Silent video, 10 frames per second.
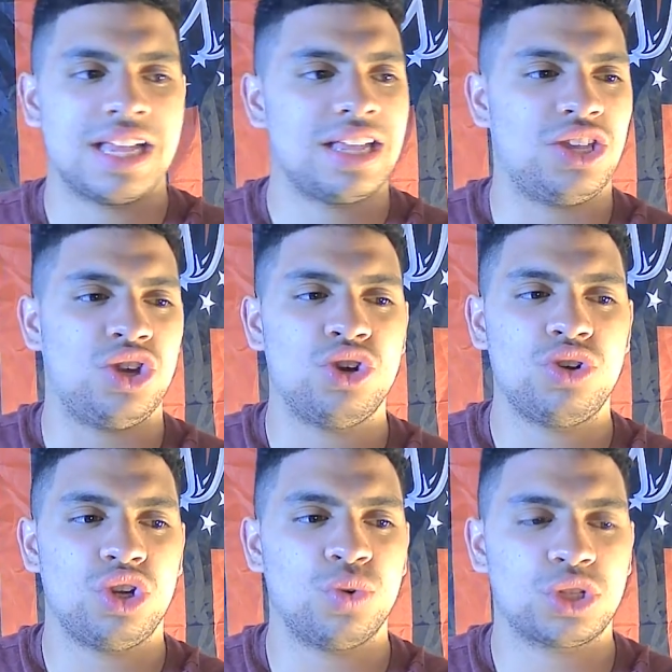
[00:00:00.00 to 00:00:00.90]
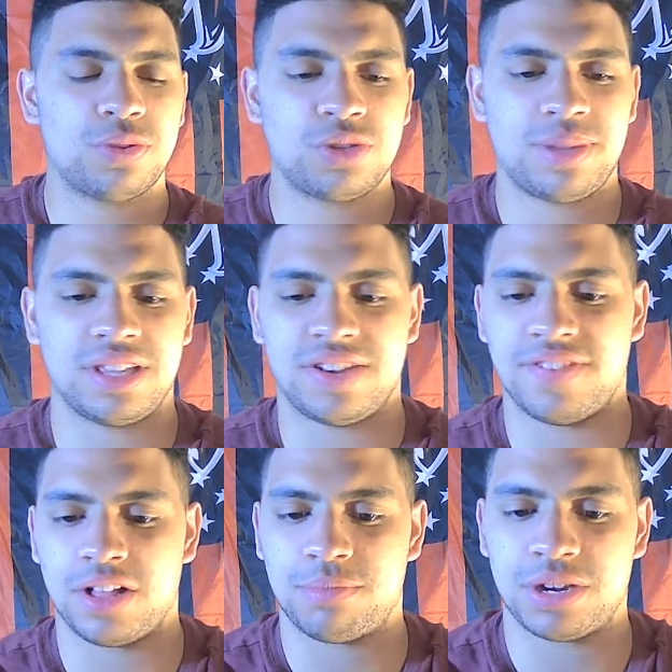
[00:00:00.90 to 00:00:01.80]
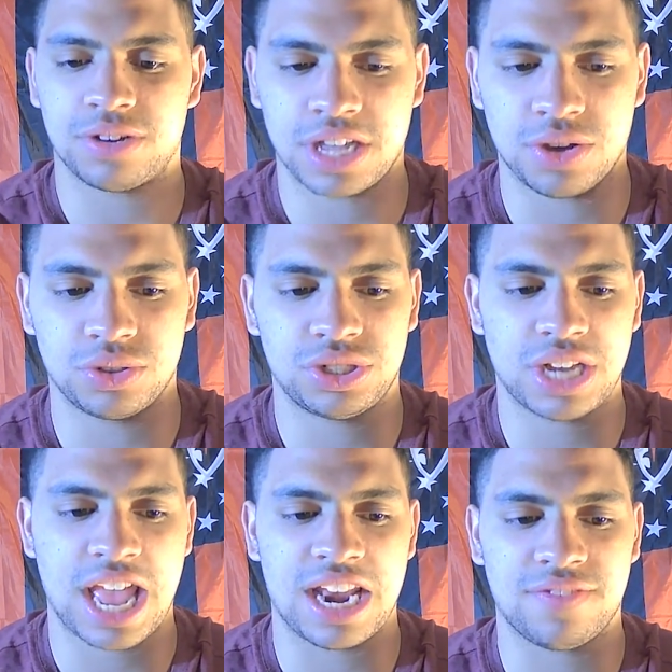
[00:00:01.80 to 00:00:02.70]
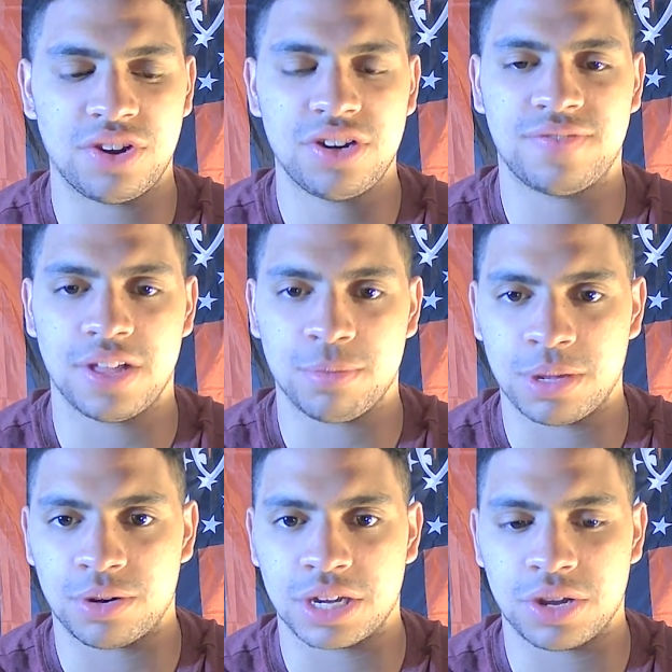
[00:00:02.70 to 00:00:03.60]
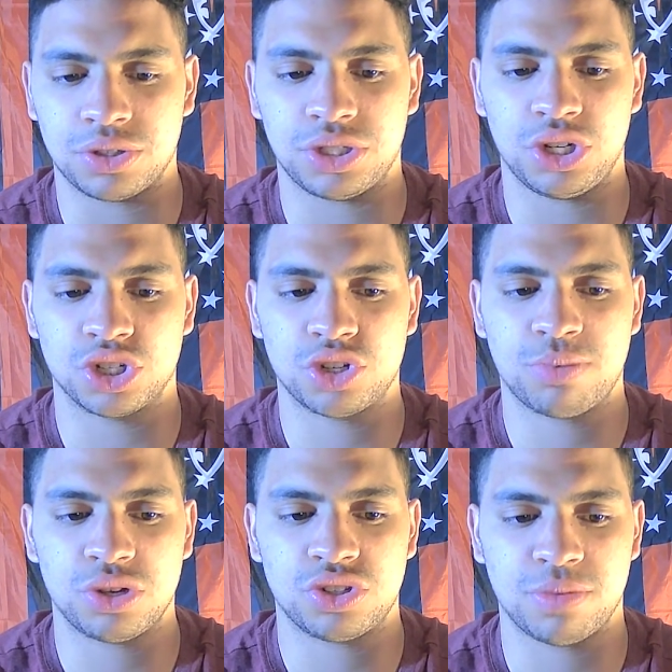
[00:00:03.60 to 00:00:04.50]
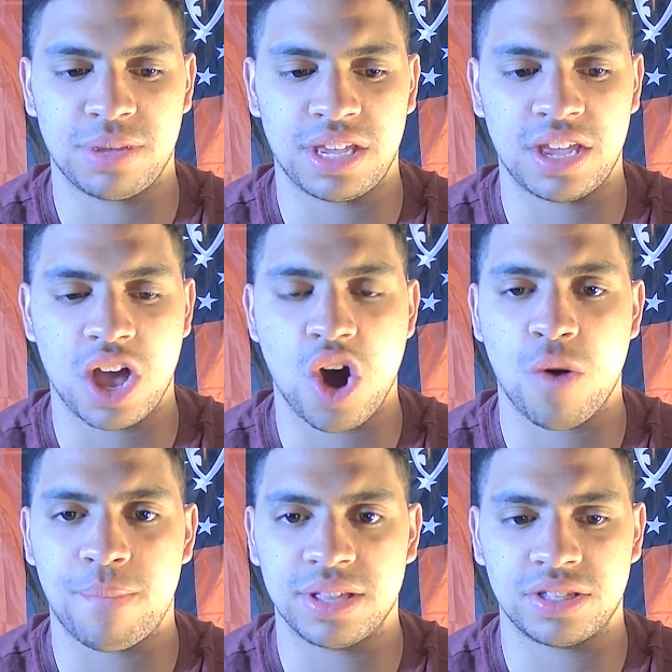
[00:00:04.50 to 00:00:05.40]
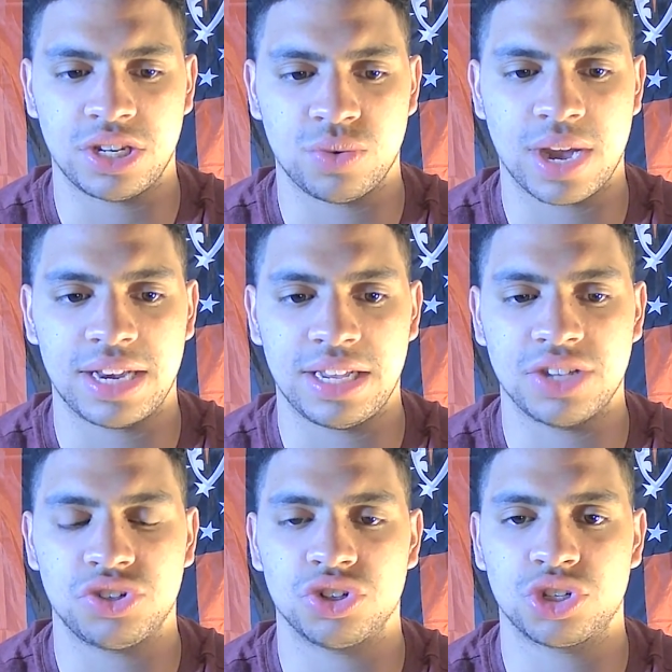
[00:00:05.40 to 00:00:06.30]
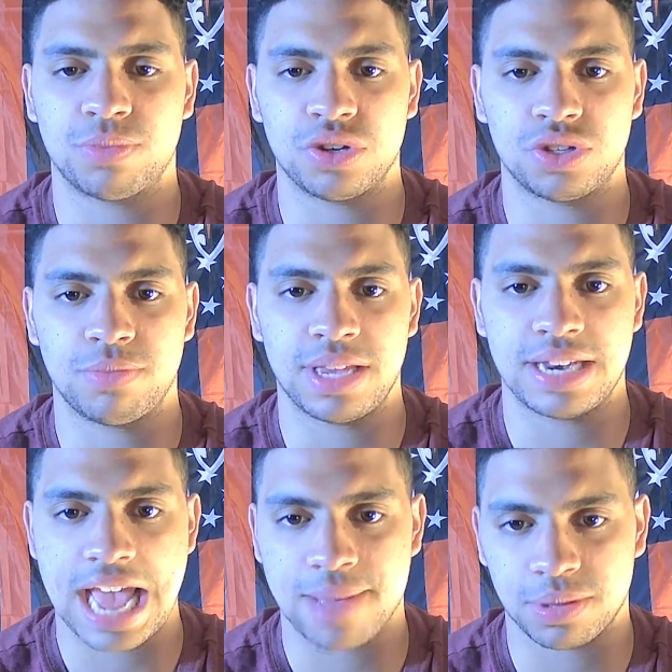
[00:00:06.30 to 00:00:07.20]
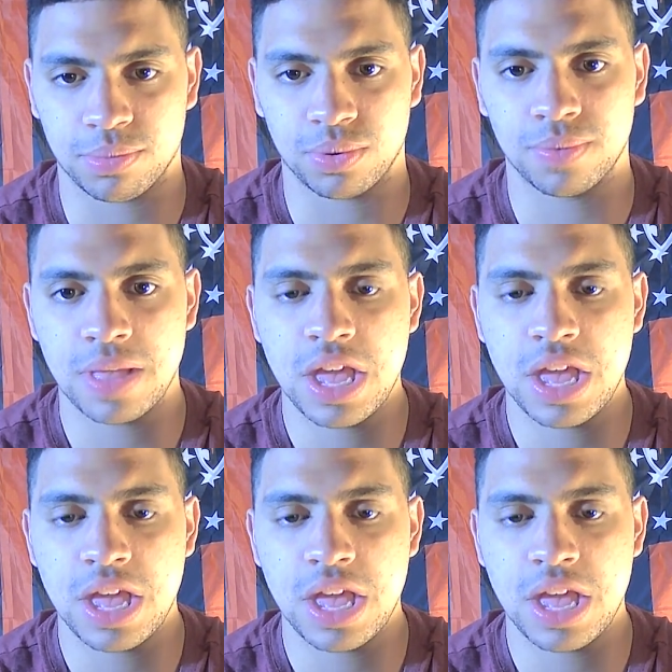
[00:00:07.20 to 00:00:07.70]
you were supposed to be the developmental coach, and if you're a developmental coach, you're supposed to be open to new ideas. You're supposed to be adaptable.